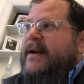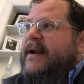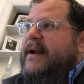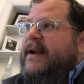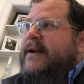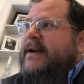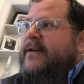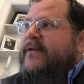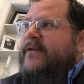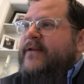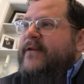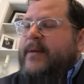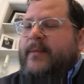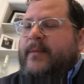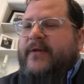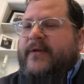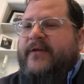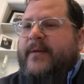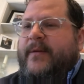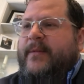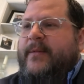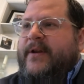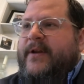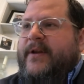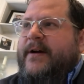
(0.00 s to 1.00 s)
some of
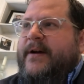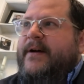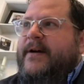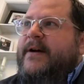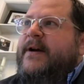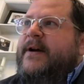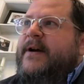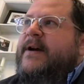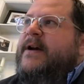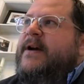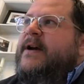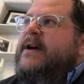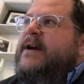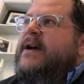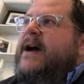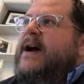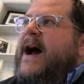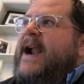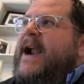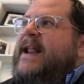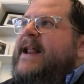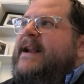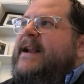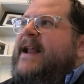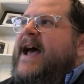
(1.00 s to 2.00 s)
the.
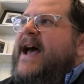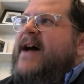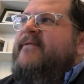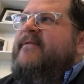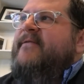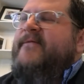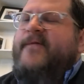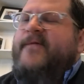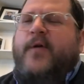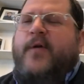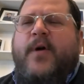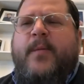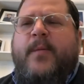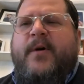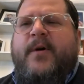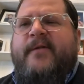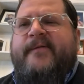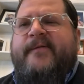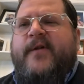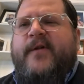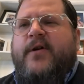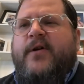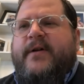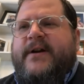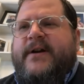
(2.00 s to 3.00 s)
I didn't have formal
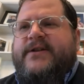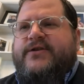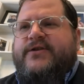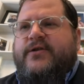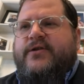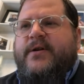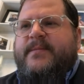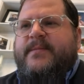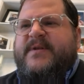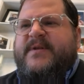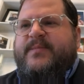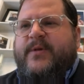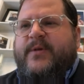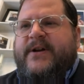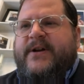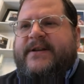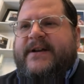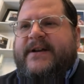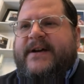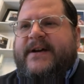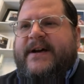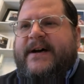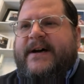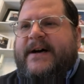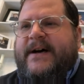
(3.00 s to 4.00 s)
focus groups, but
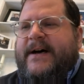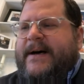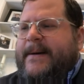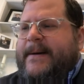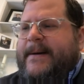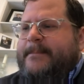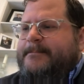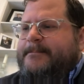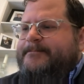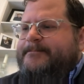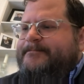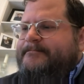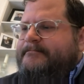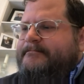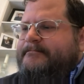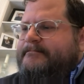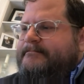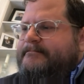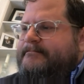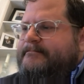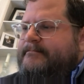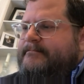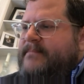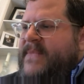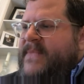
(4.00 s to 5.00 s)

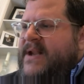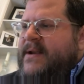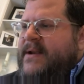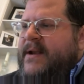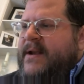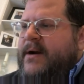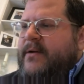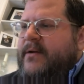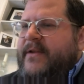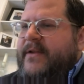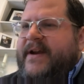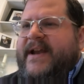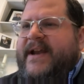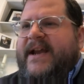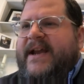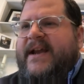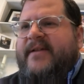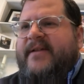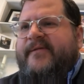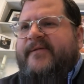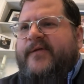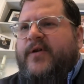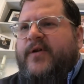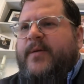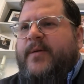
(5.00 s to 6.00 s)
the key
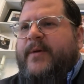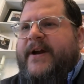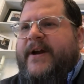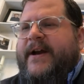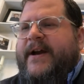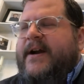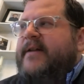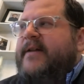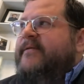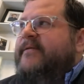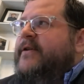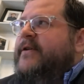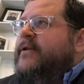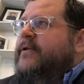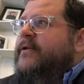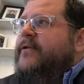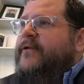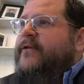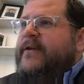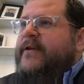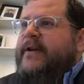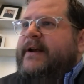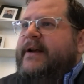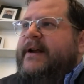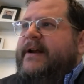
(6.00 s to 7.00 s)
informant
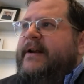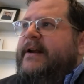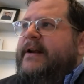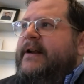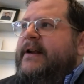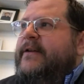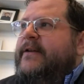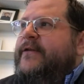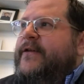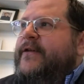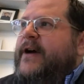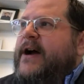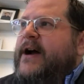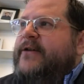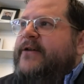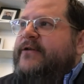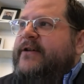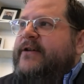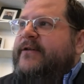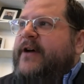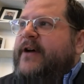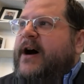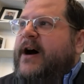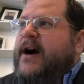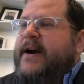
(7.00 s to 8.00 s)
interviews and such,
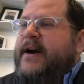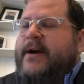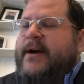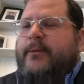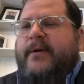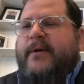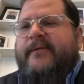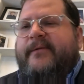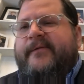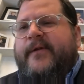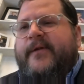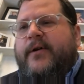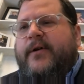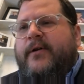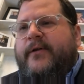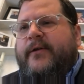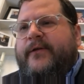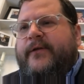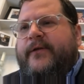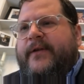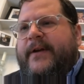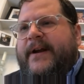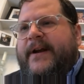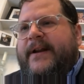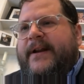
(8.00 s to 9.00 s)
and talking with
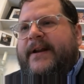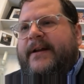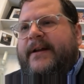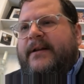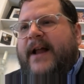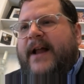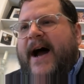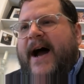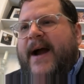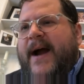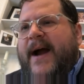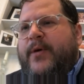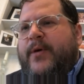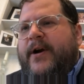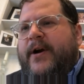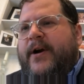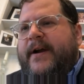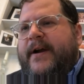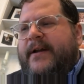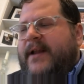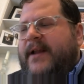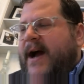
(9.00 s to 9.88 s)
folks in the library